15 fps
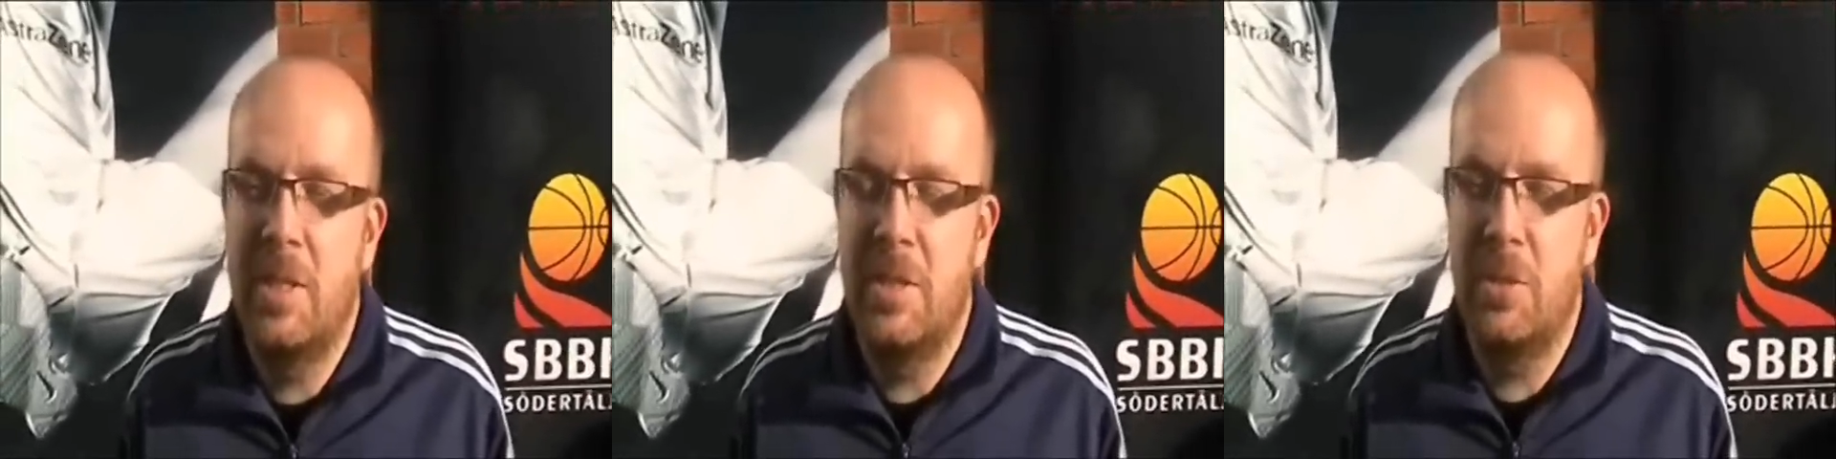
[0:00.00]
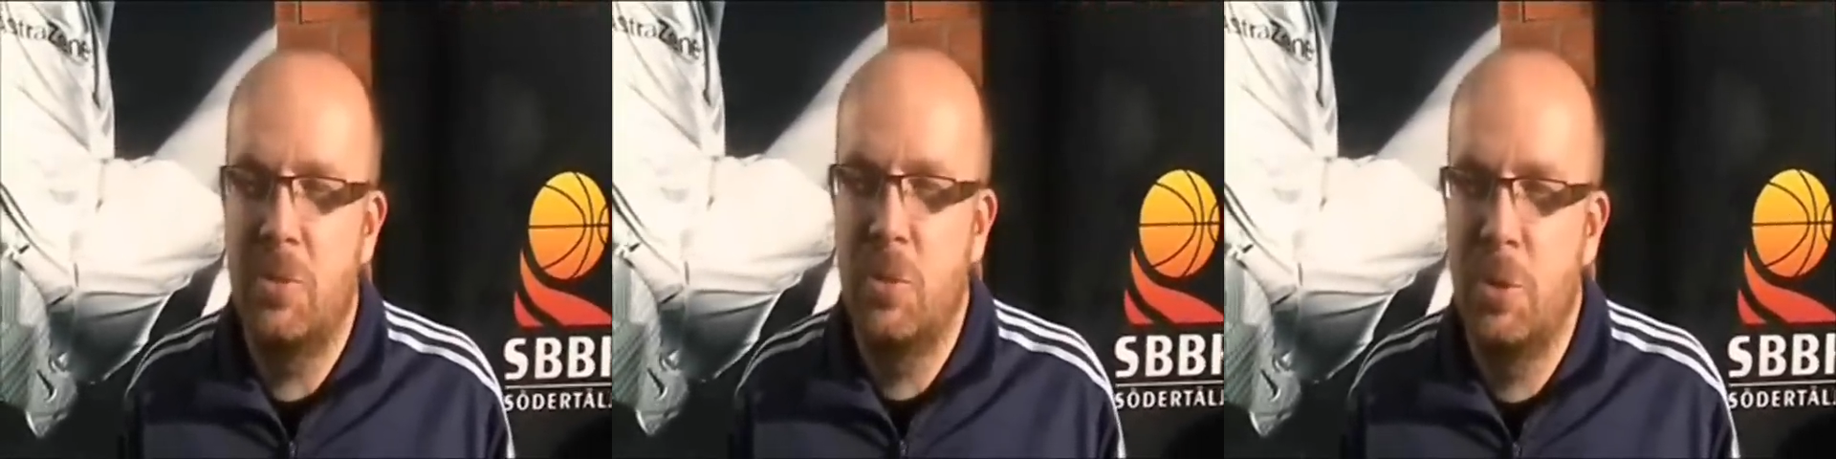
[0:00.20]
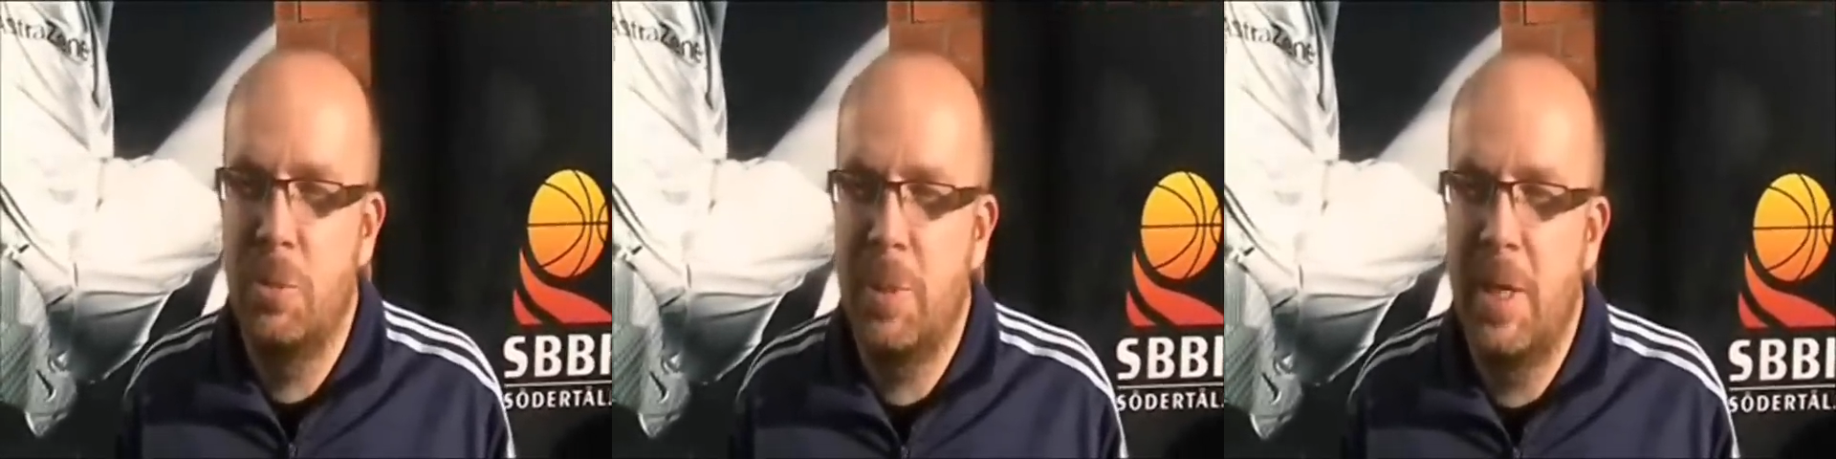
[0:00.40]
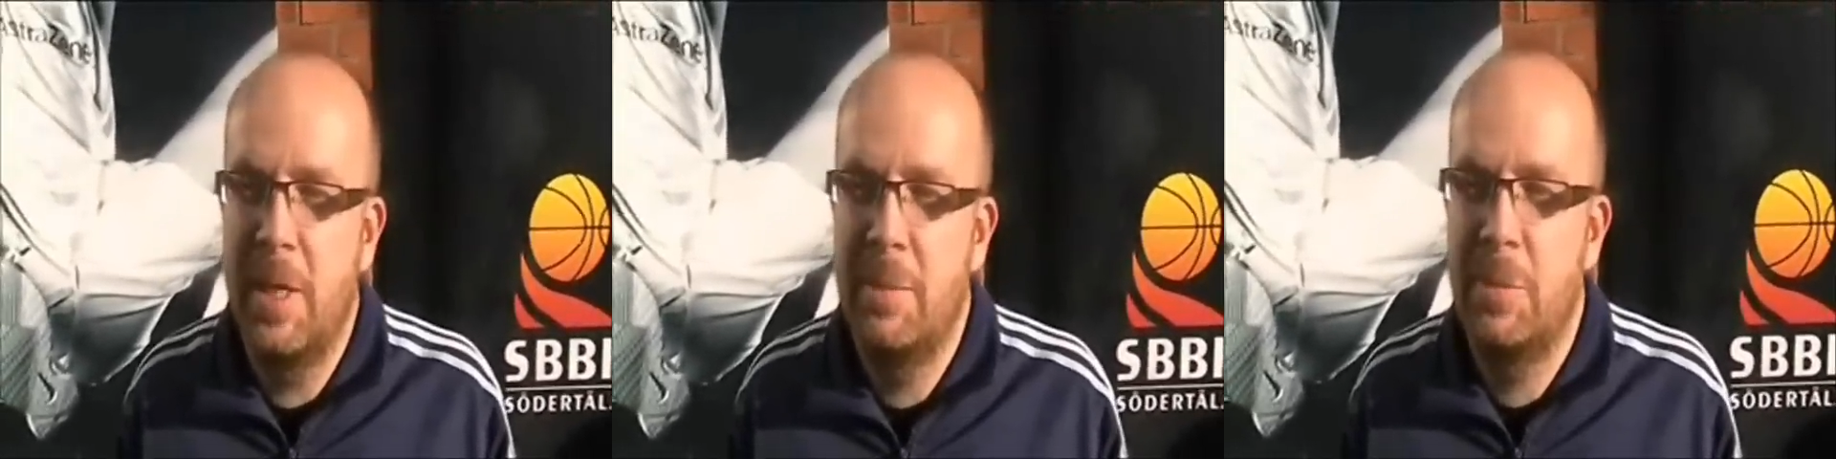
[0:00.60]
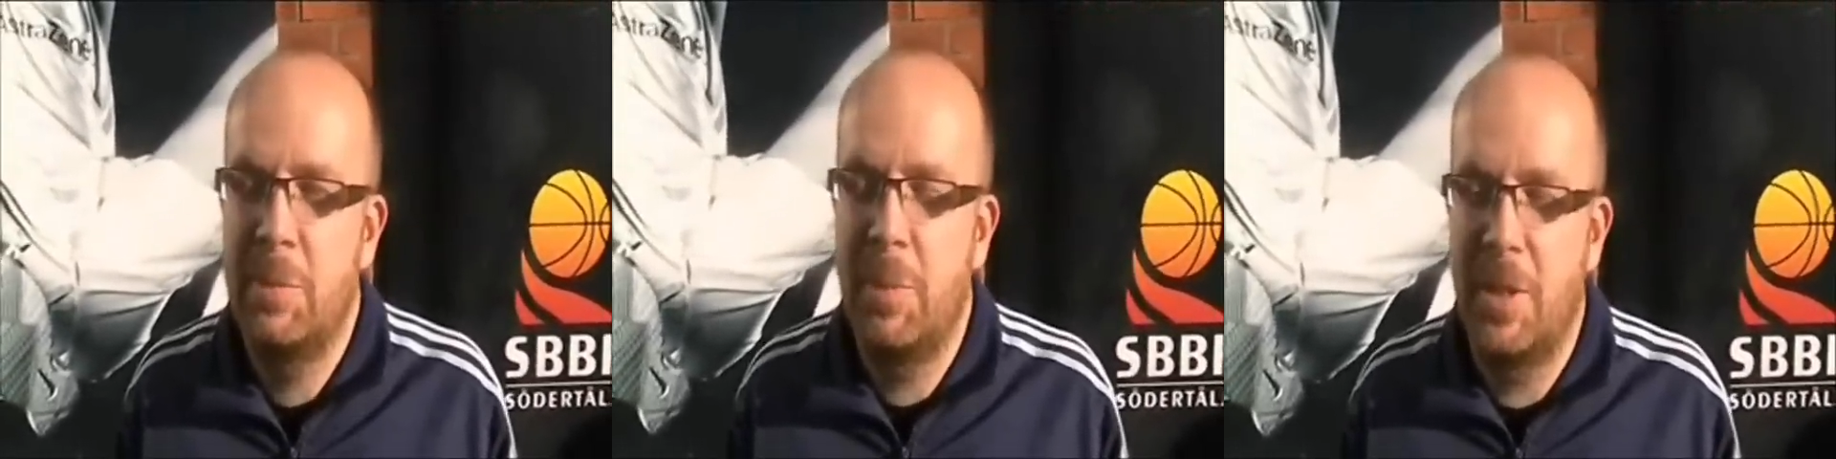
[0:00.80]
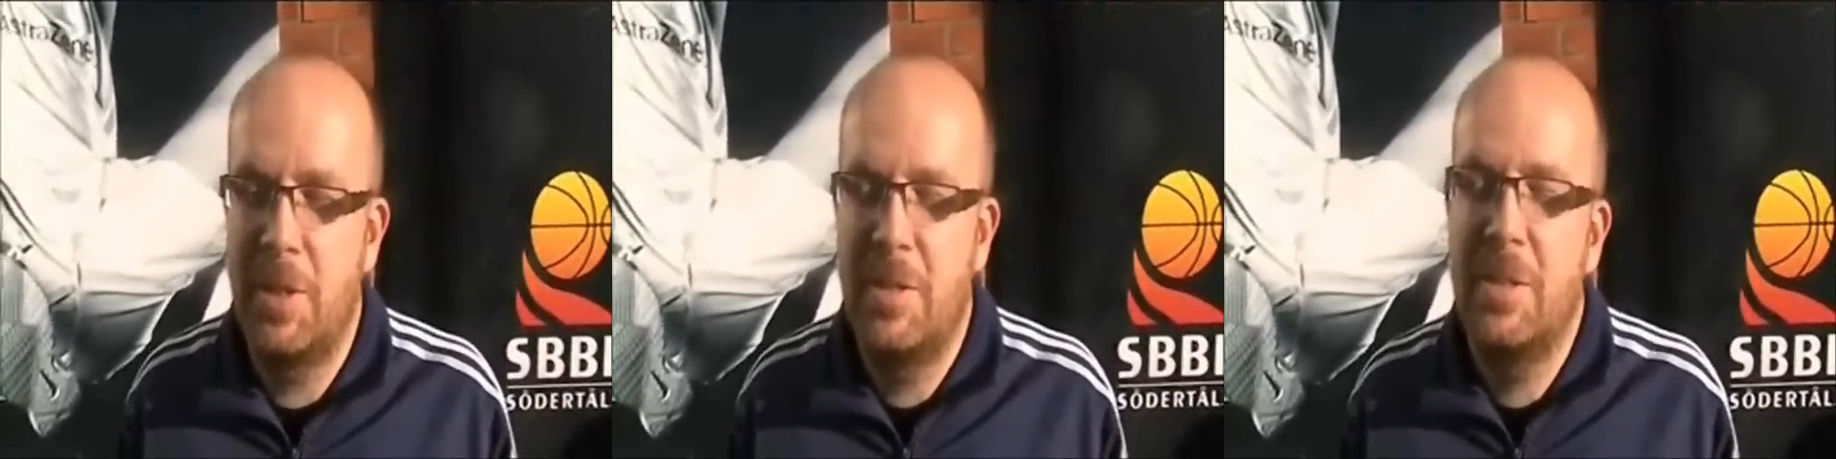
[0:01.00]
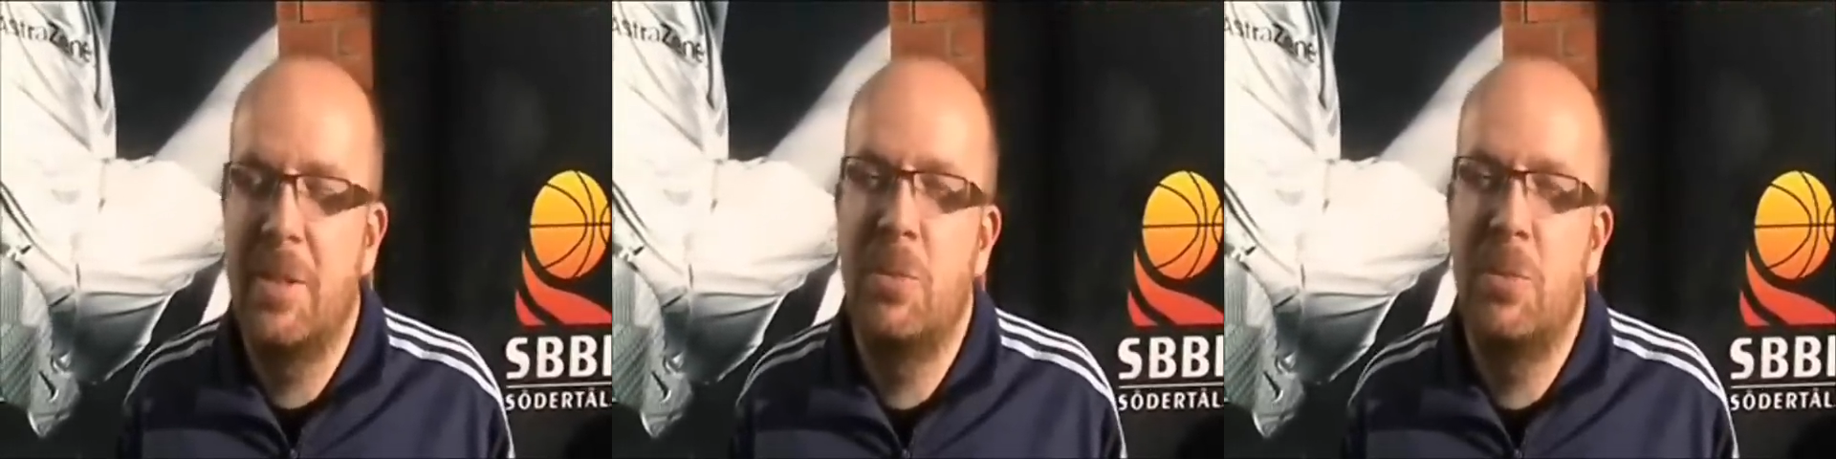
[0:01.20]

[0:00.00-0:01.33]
in the group games, but